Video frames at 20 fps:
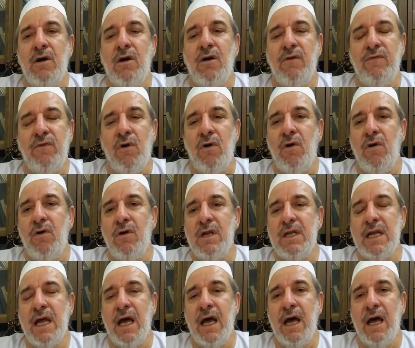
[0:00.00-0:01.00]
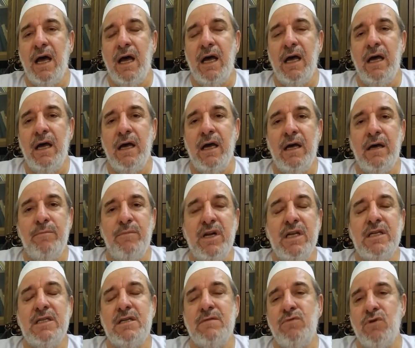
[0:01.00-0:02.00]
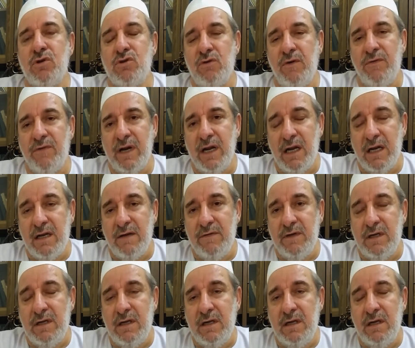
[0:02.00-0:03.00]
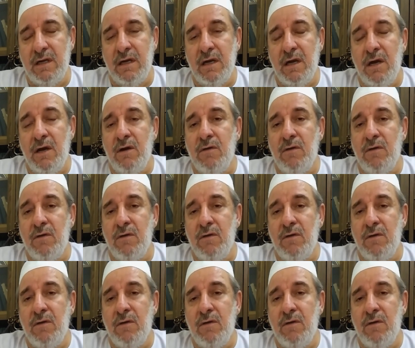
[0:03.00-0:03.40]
of all the principles of relativity.